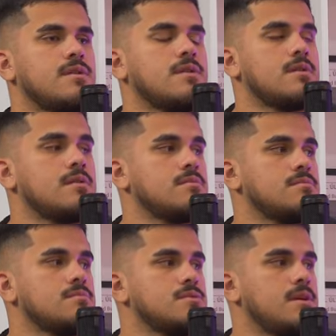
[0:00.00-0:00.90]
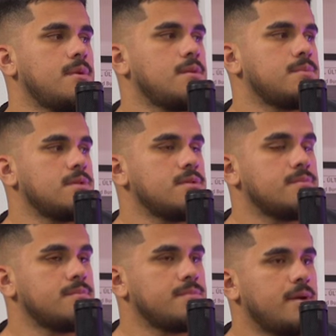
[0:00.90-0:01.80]
uh J Balvin
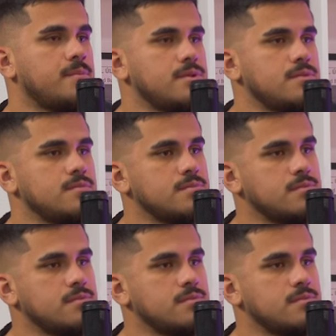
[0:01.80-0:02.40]
and Bad Bunny.